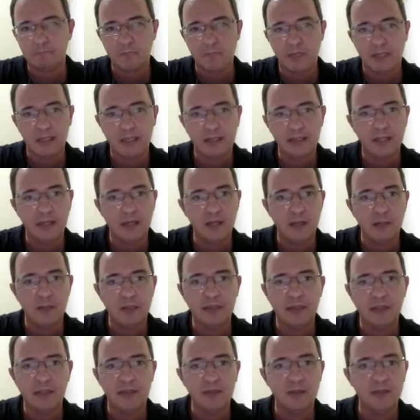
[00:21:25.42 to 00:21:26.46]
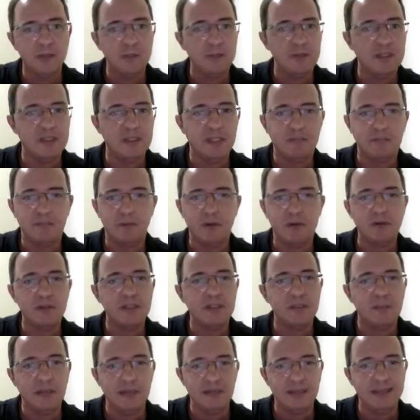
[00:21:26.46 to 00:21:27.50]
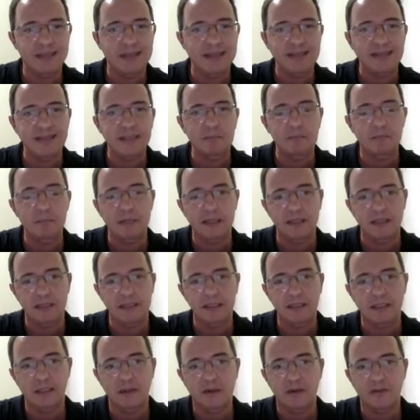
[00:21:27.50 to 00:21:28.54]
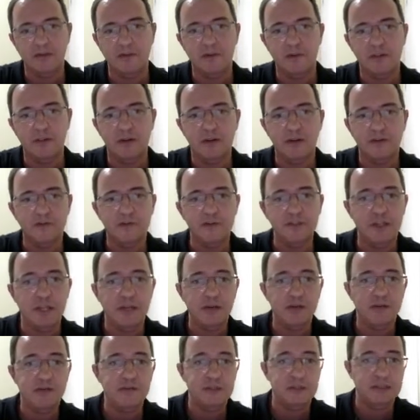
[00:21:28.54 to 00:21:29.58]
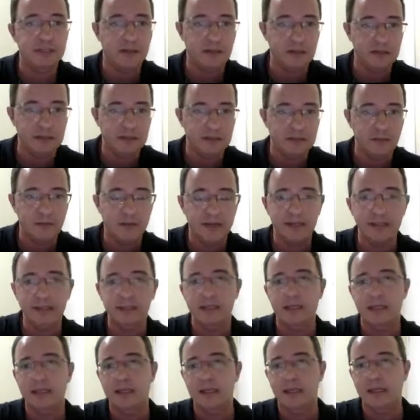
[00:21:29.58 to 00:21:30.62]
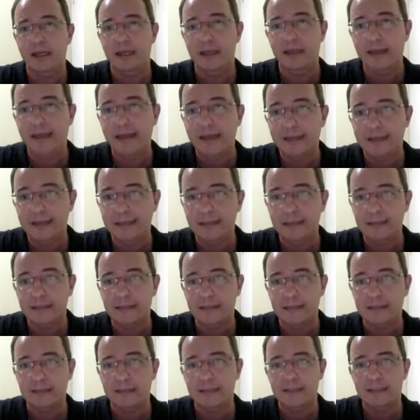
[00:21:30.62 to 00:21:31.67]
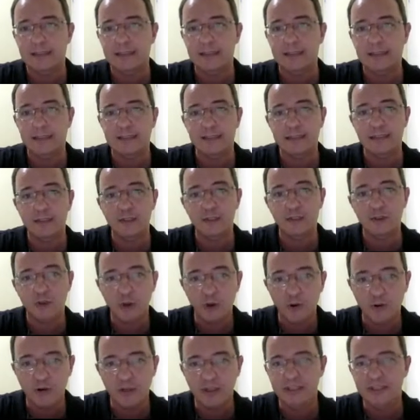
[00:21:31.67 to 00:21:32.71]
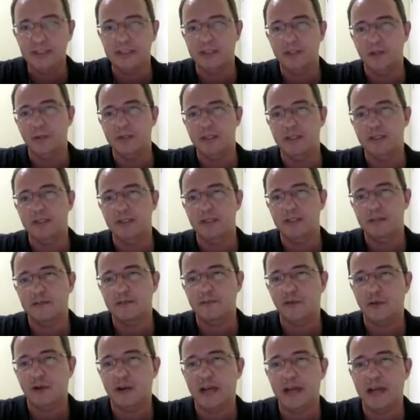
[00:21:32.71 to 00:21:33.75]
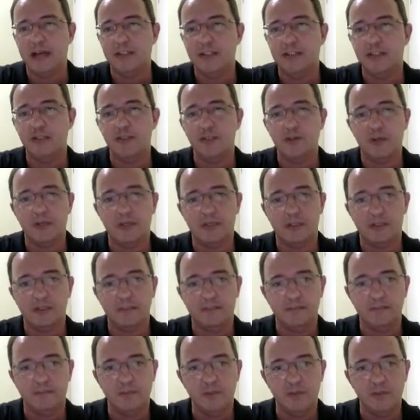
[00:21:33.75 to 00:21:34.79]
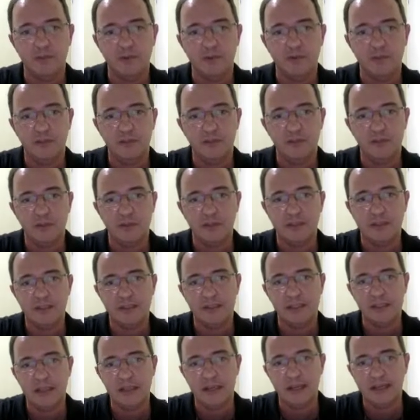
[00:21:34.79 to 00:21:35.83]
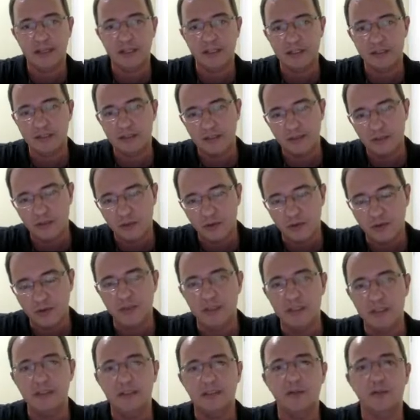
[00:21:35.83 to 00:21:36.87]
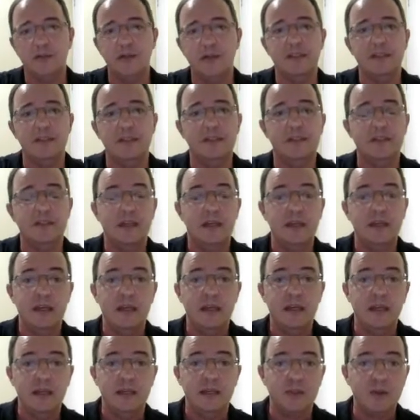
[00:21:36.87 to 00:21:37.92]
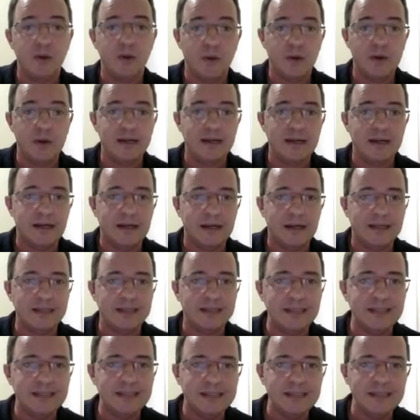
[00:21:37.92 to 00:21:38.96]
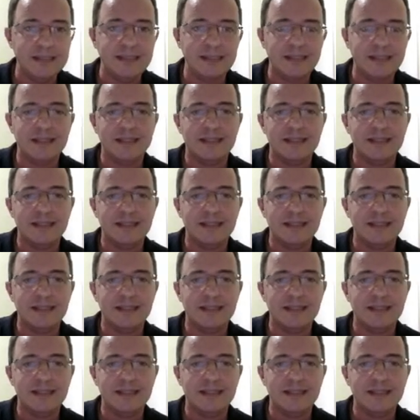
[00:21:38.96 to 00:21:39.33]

entanglement entropy is approximately independent of J over delta, right? And strongly decreases for large disorder. So if disorder is large, it strongly decreases. So this